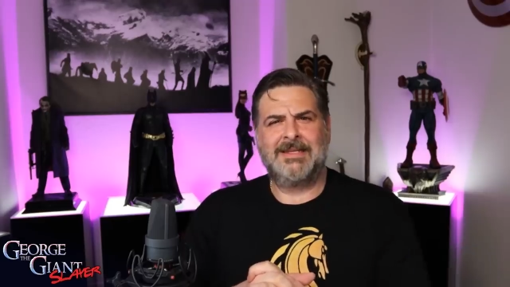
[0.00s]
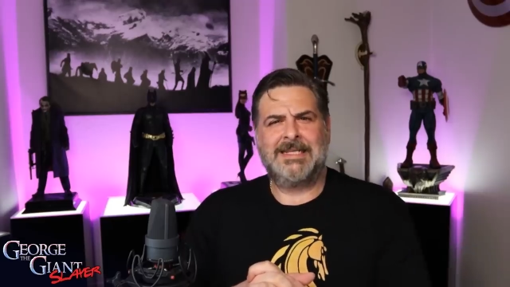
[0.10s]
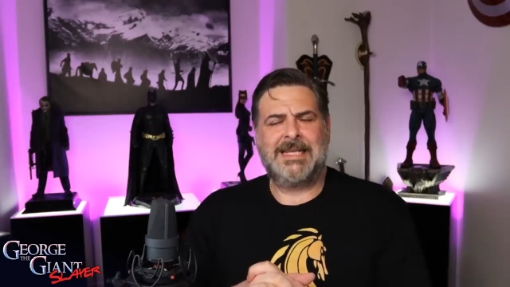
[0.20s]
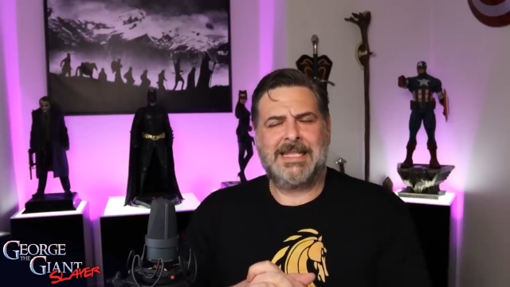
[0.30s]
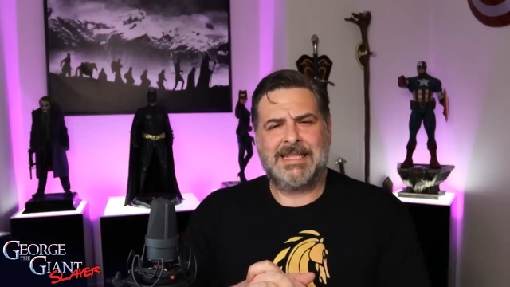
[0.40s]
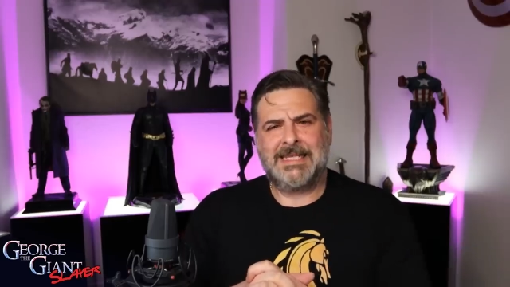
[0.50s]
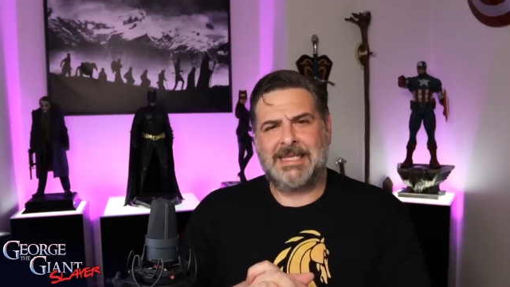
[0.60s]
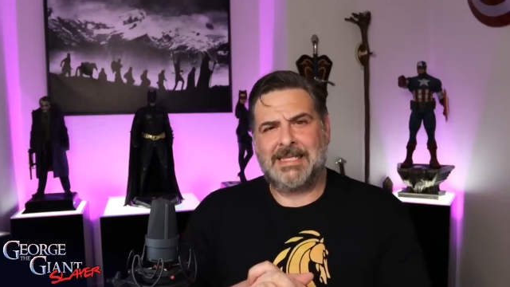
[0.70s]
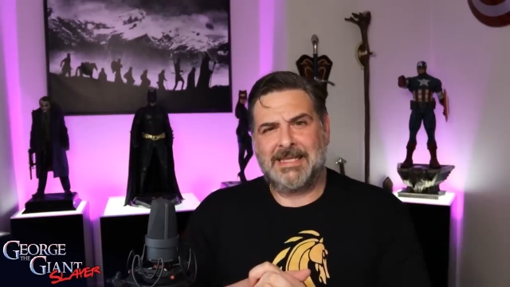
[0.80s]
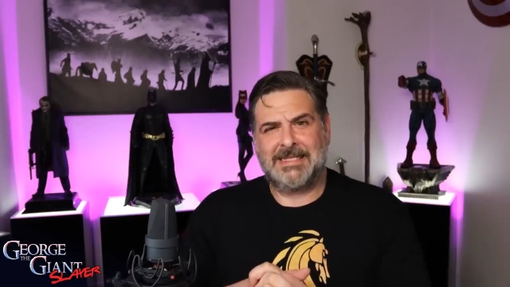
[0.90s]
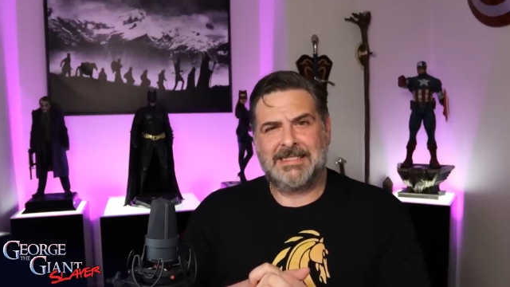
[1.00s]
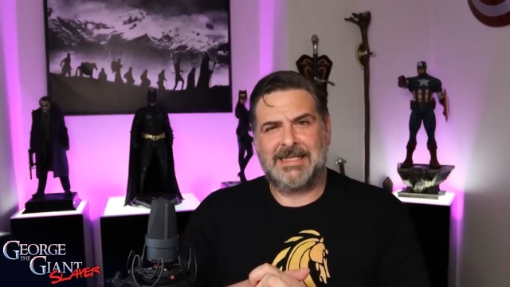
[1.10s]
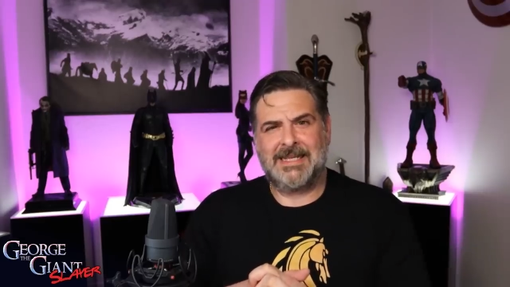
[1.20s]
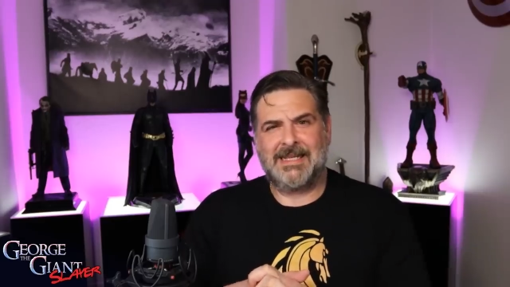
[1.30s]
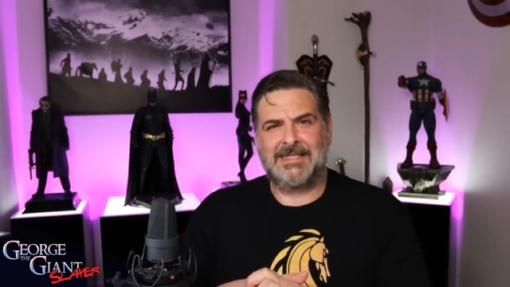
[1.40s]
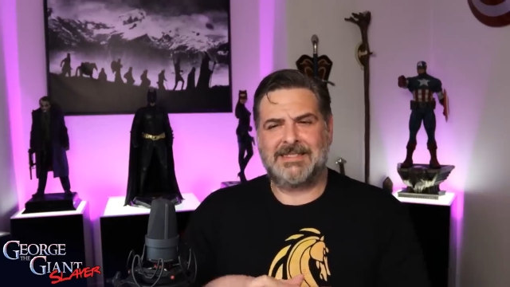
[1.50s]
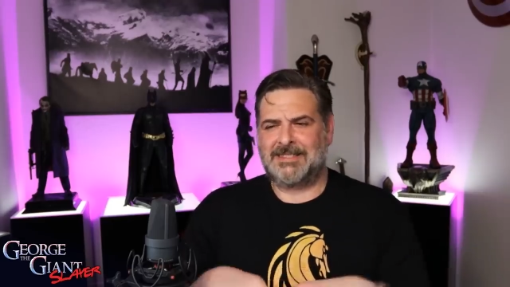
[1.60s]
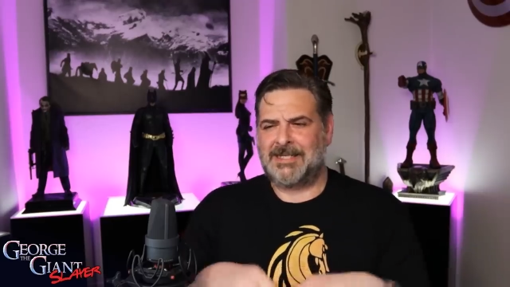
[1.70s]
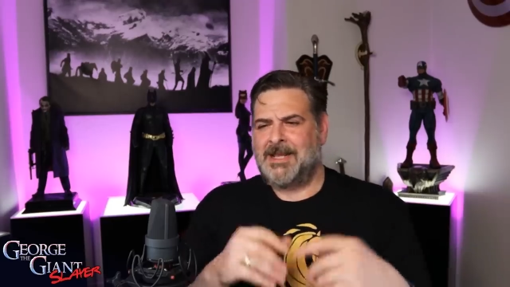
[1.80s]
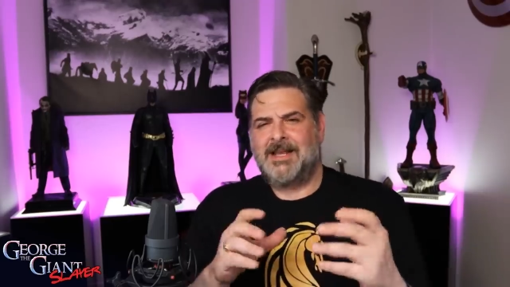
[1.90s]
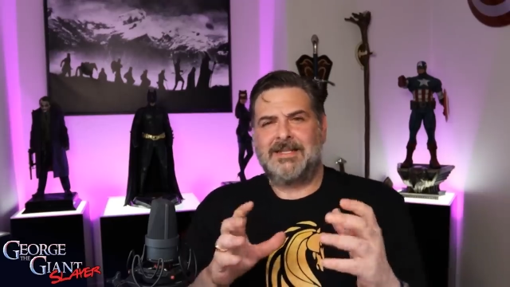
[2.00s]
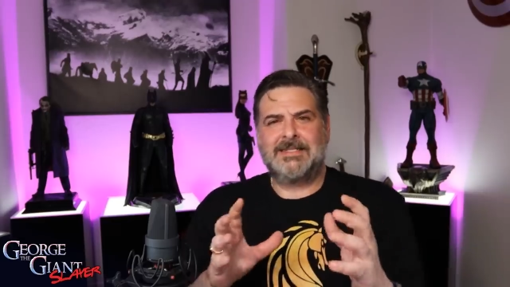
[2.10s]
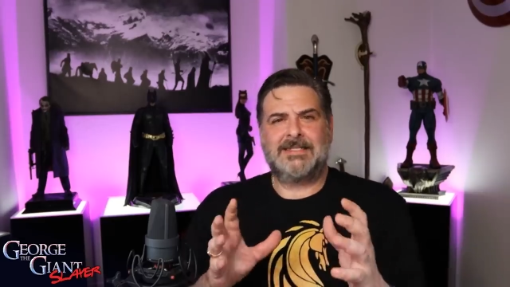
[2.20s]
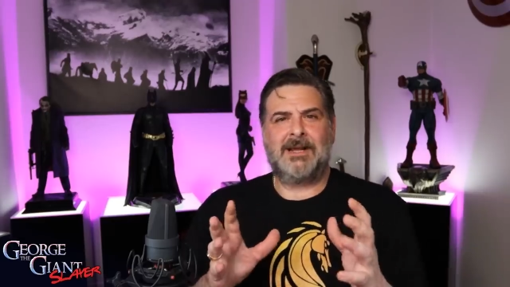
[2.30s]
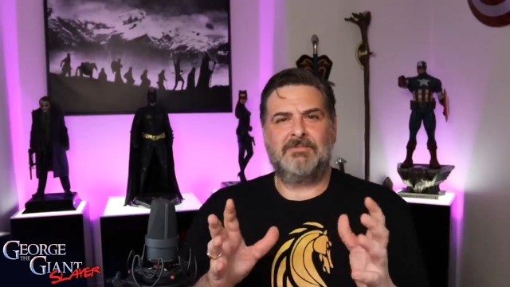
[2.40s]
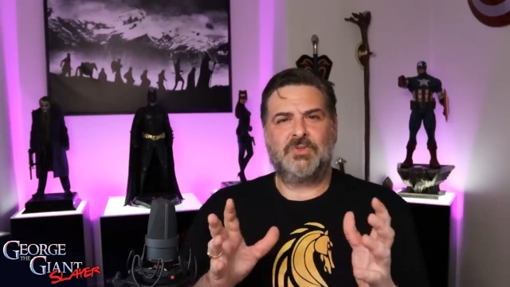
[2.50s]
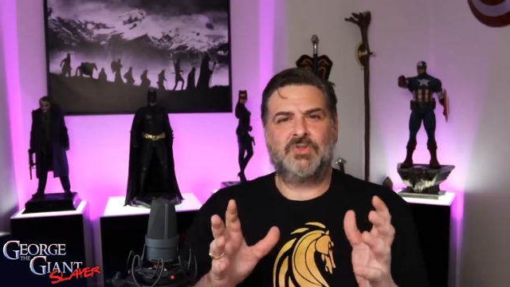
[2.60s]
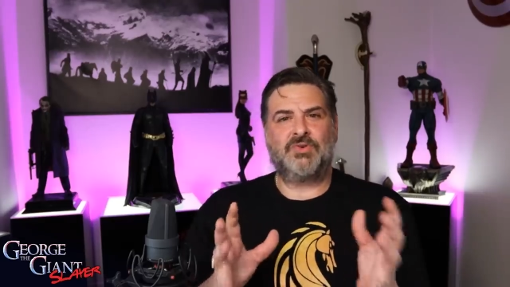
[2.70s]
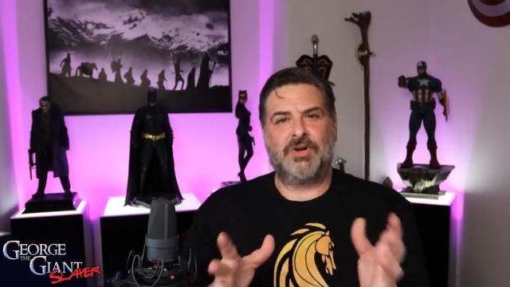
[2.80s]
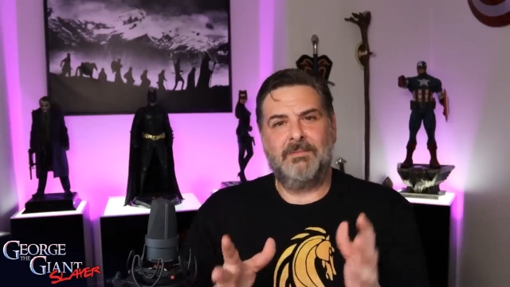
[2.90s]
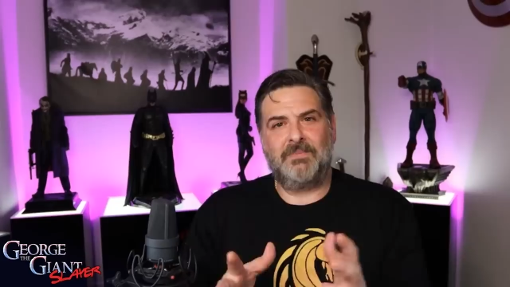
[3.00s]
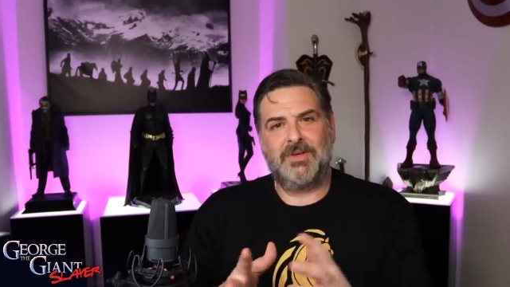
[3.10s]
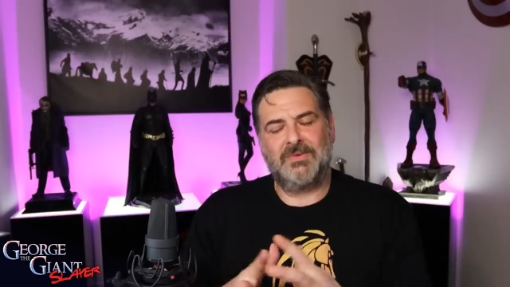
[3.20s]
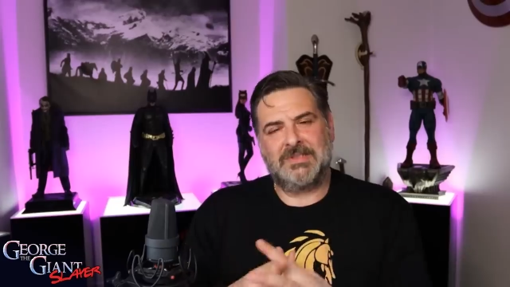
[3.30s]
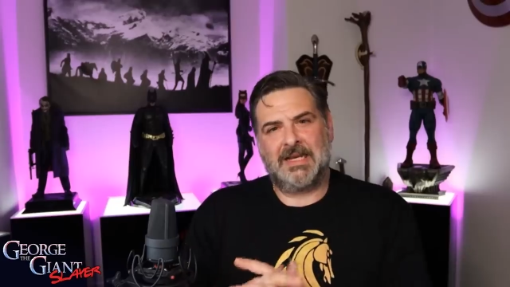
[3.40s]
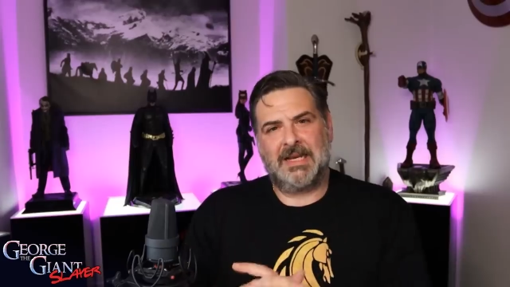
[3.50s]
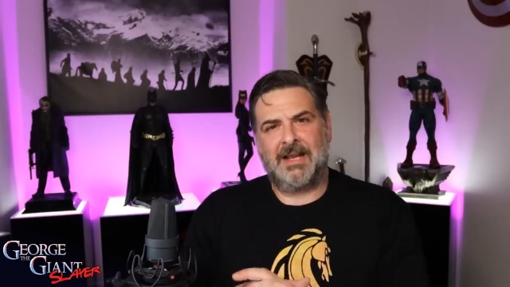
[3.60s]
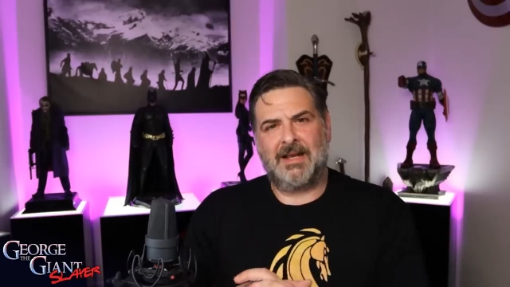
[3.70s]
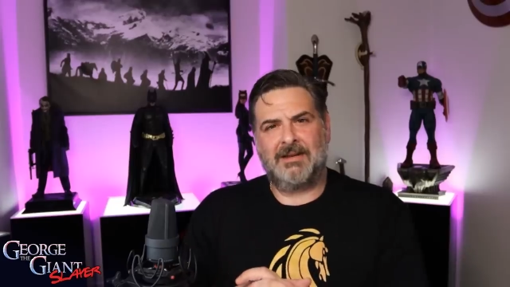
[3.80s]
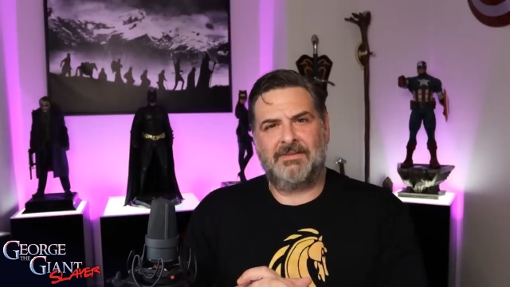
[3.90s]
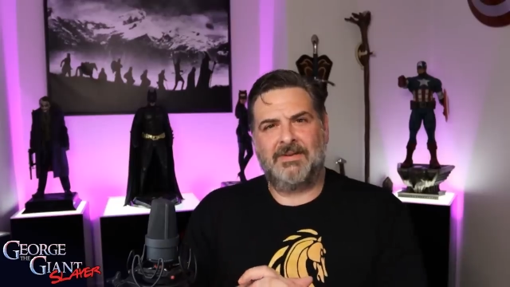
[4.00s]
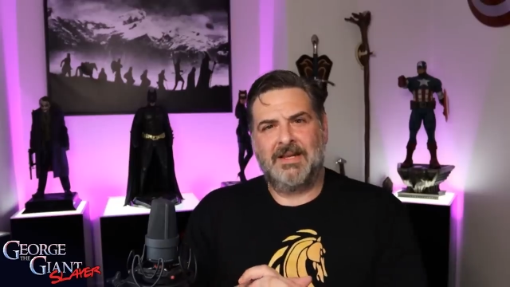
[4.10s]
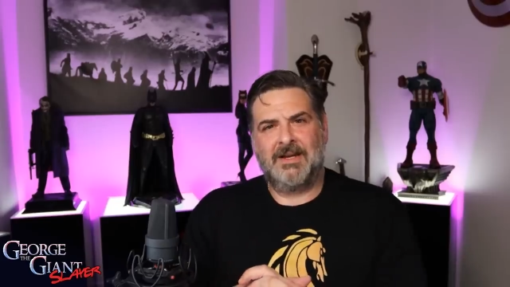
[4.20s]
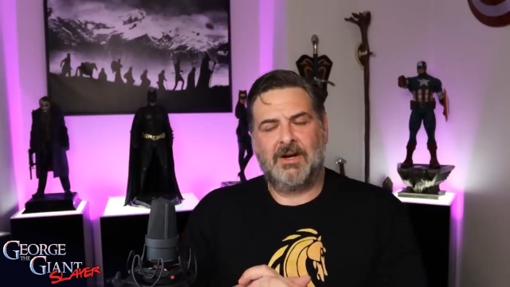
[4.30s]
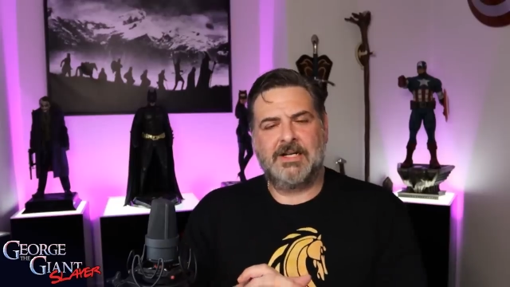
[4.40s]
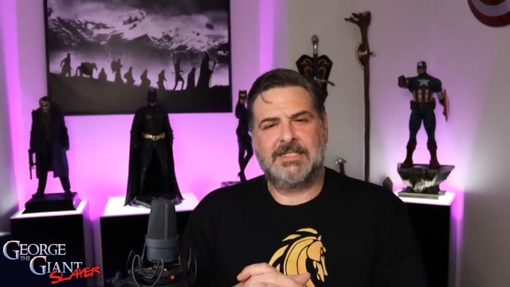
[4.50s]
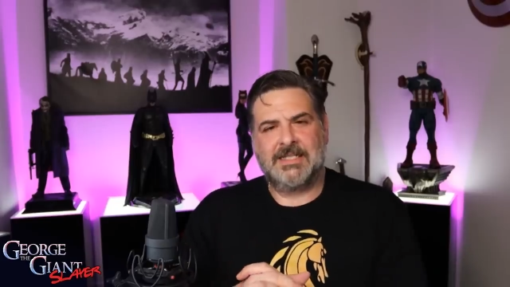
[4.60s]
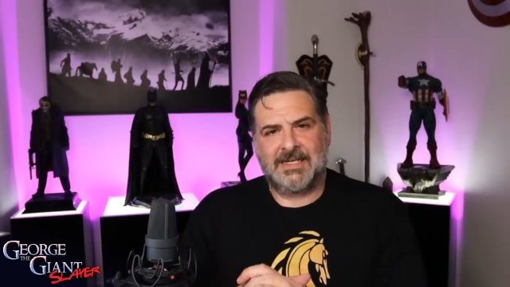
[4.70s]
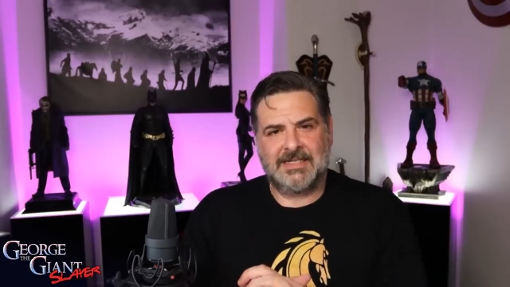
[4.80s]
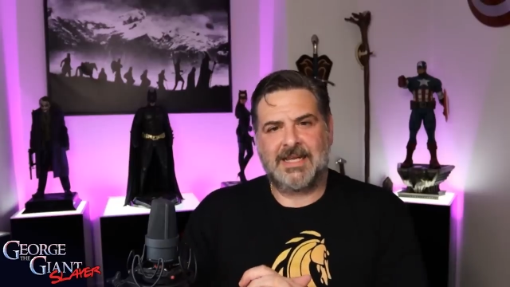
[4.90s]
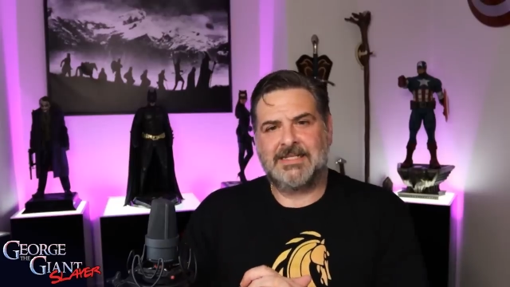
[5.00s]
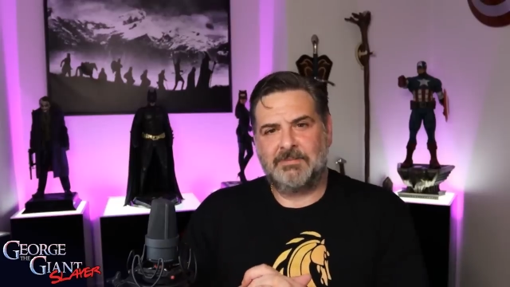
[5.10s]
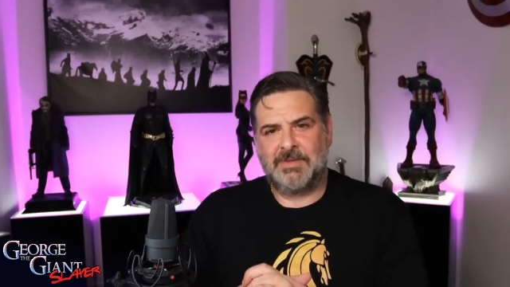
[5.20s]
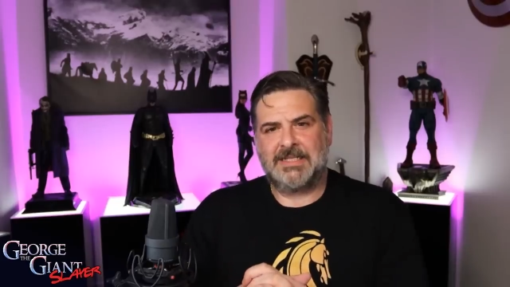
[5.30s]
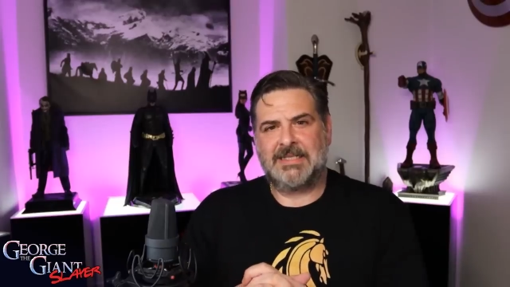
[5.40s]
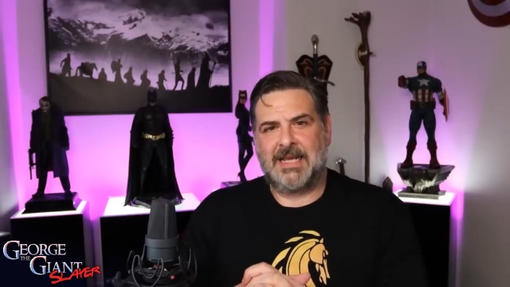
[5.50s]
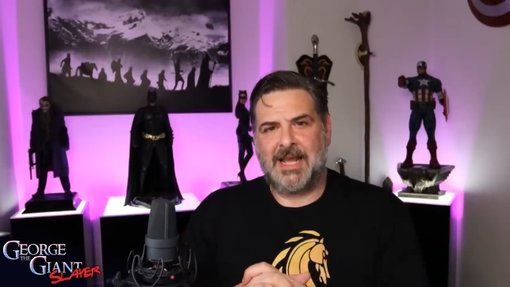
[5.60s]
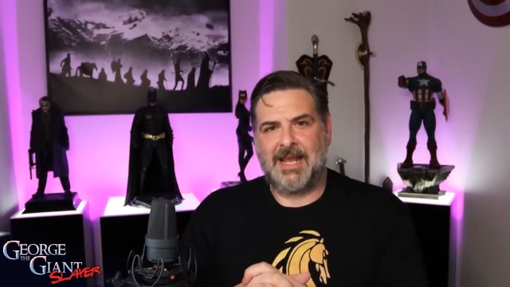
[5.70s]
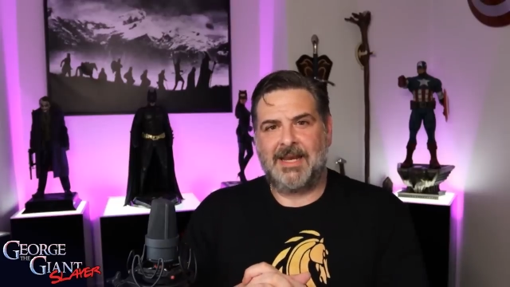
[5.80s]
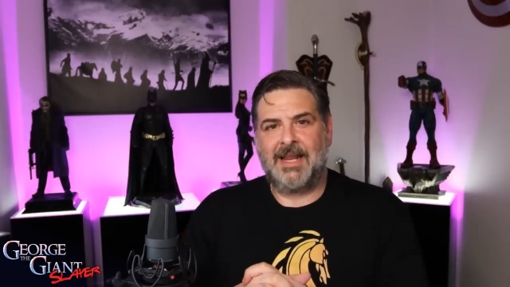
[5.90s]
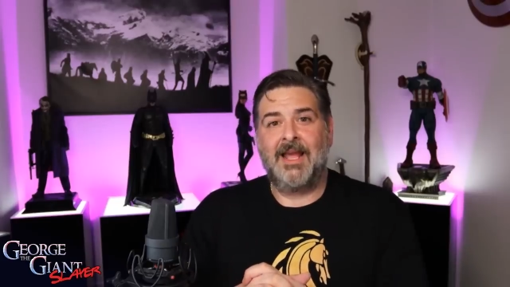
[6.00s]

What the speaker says: Do you think this is some tribute to love, or is it a testament to hate?